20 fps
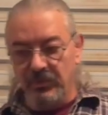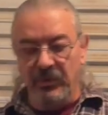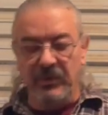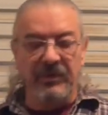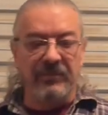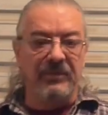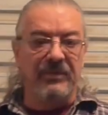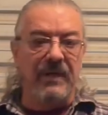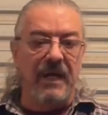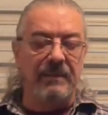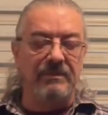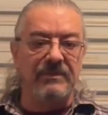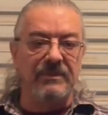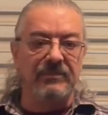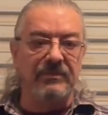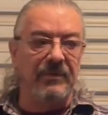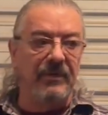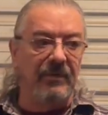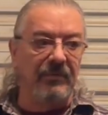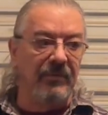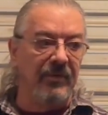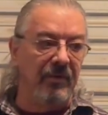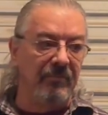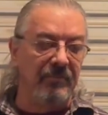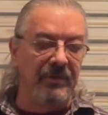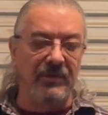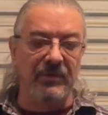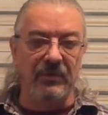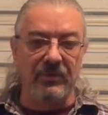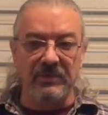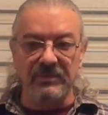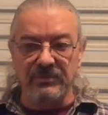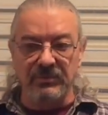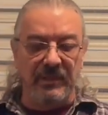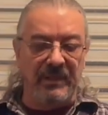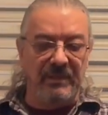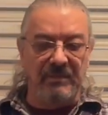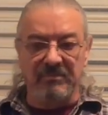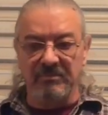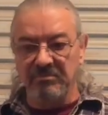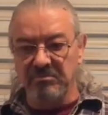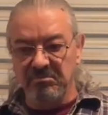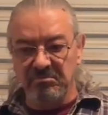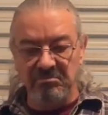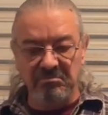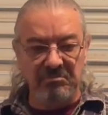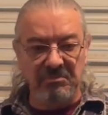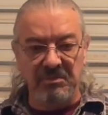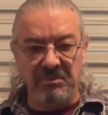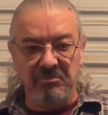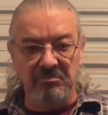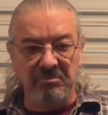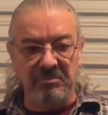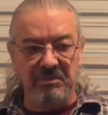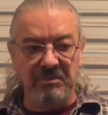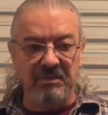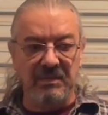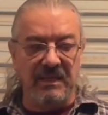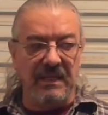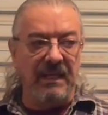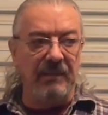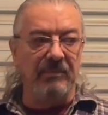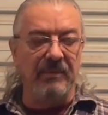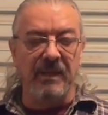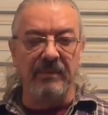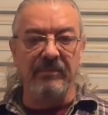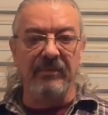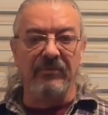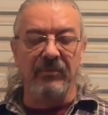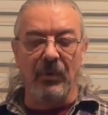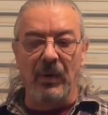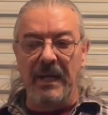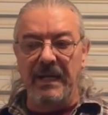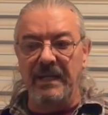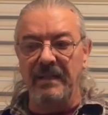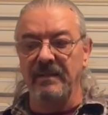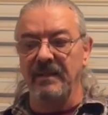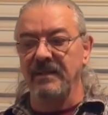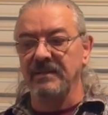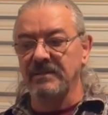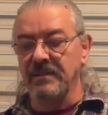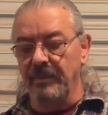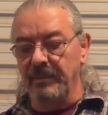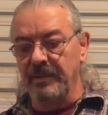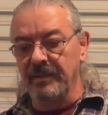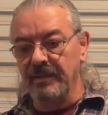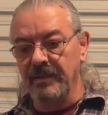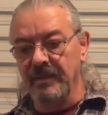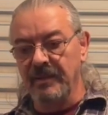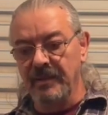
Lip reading: different types of materials, so we can keep a variety of things coming.